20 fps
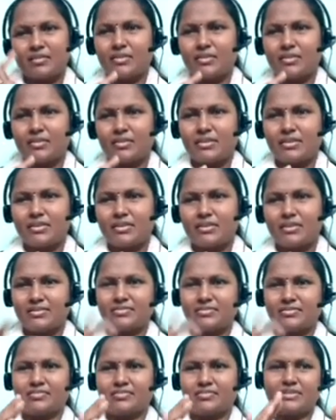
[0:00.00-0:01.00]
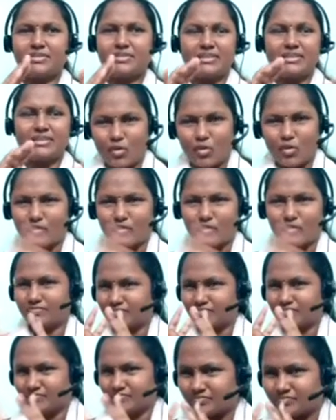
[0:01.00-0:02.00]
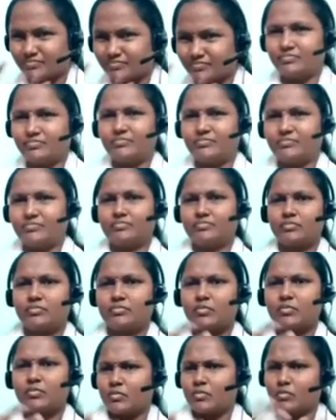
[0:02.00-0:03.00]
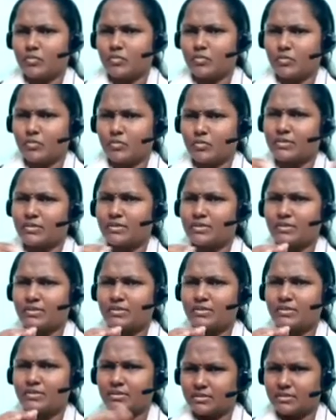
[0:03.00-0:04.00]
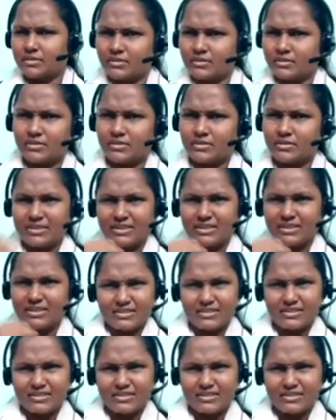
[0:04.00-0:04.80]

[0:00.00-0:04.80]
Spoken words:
(silent)